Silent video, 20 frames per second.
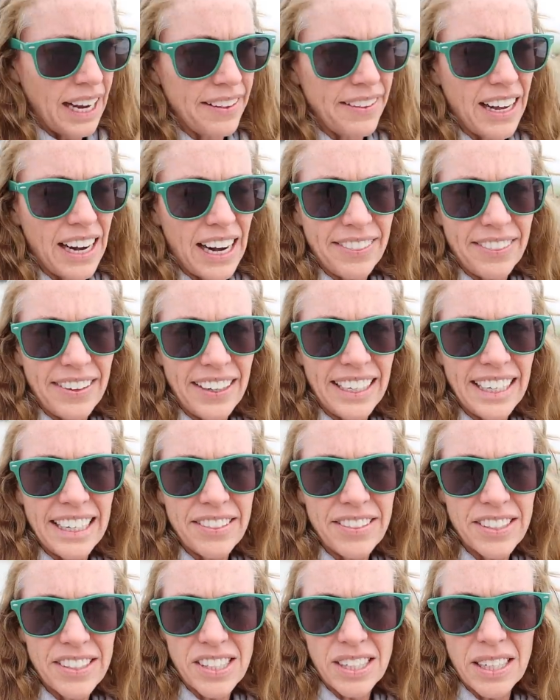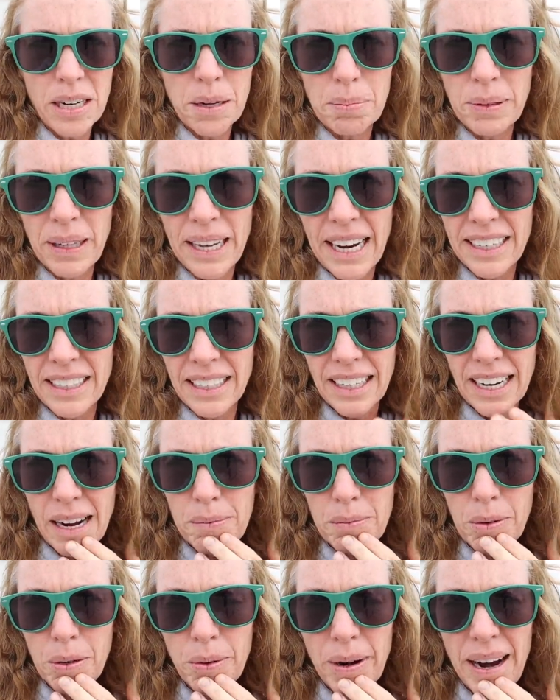And then I think Ethan's gonna plan to
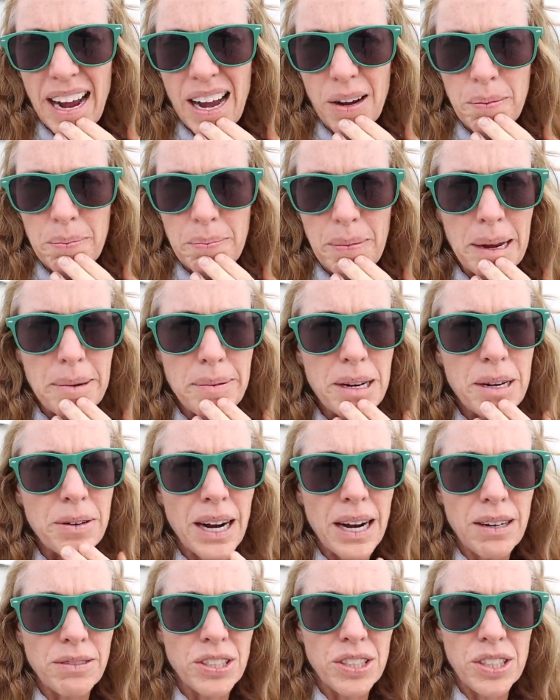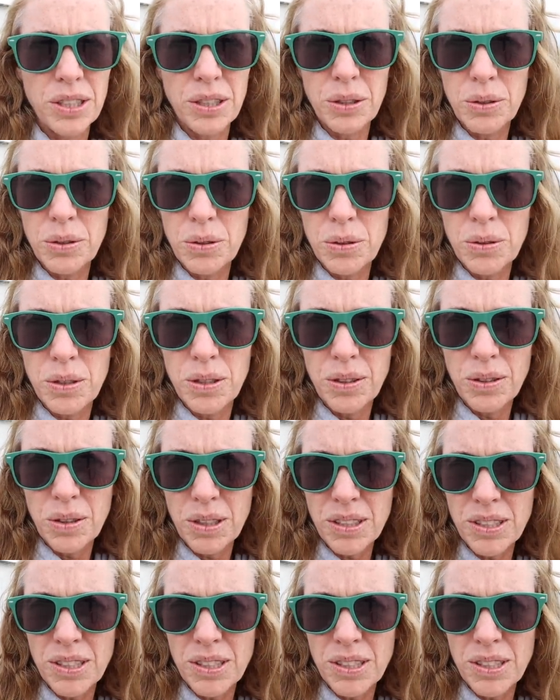come around, maybe around two or